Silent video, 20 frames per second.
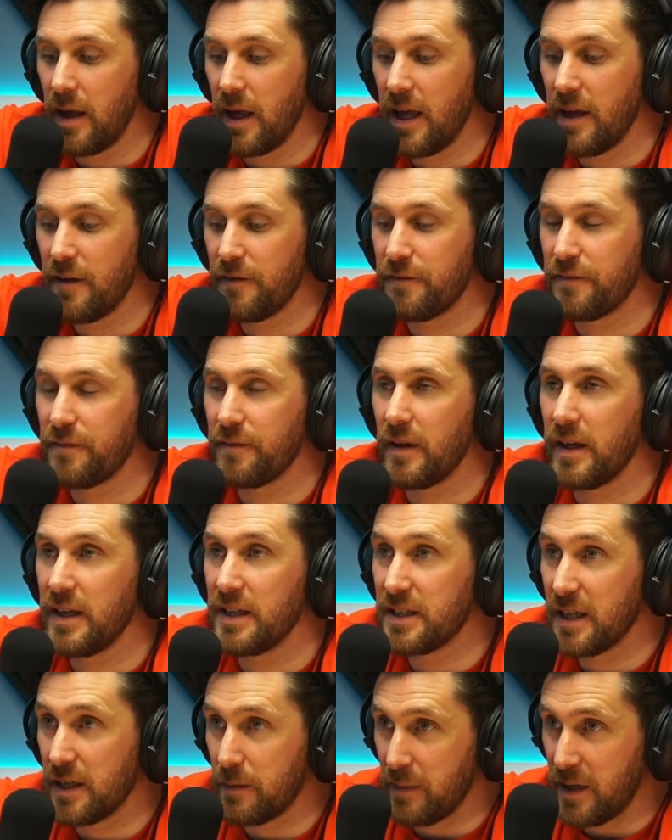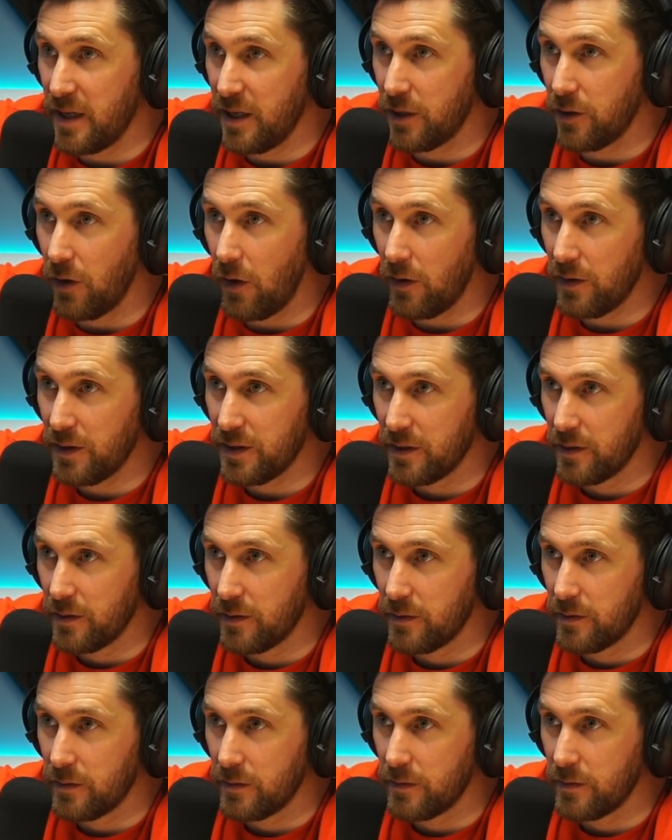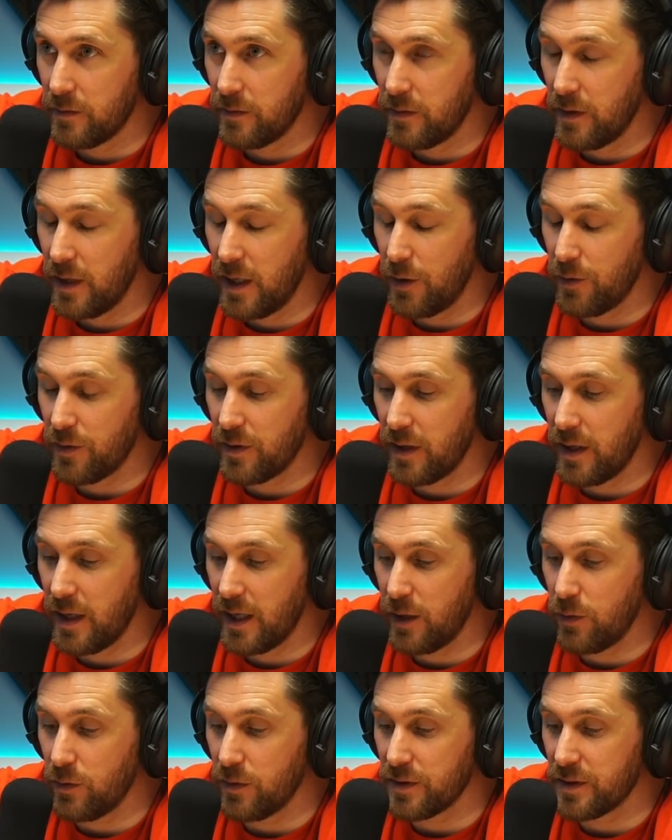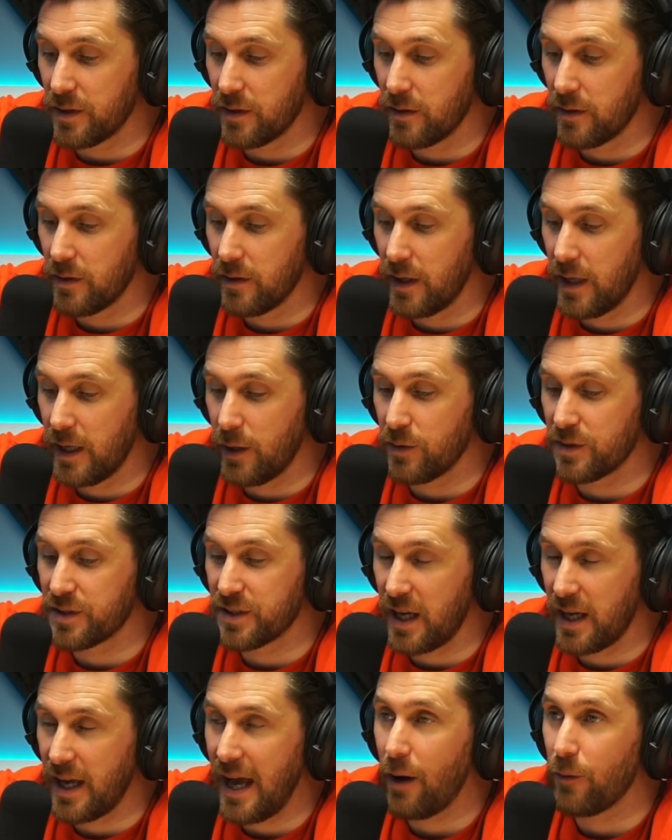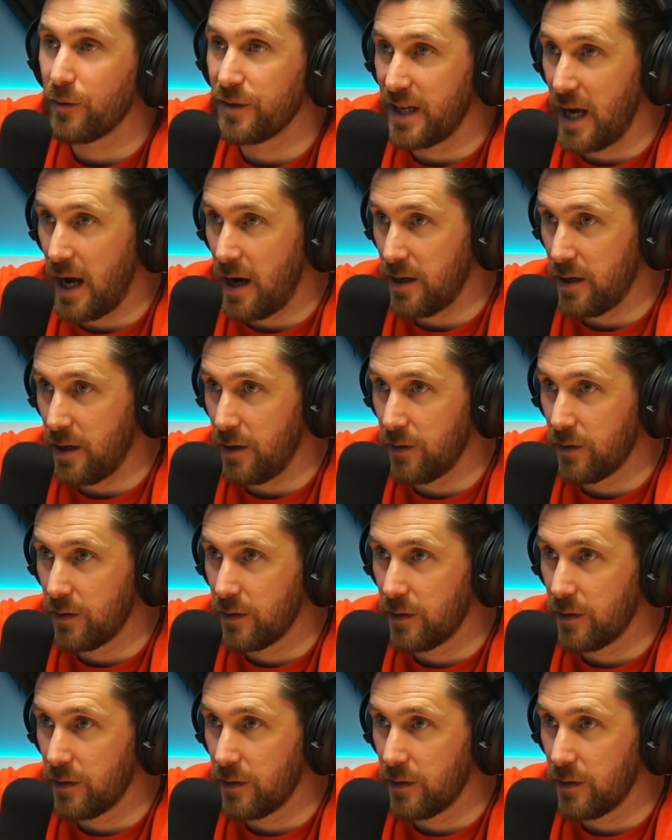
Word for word: if he did meet God, he would he would he would say, How dare you?